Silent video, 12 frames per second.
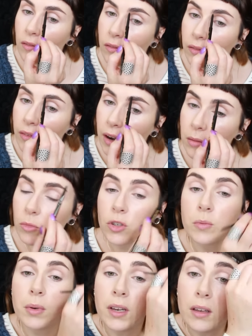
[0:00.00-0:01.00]
very
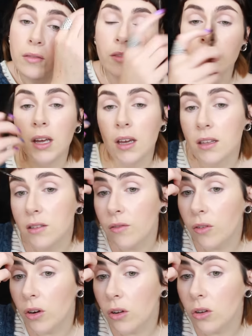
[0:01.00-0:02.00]
much believe. It's
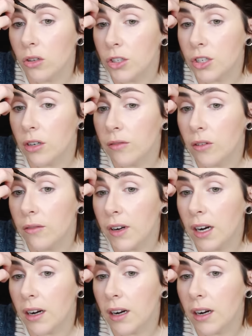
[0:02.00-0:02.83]
full of culture, full of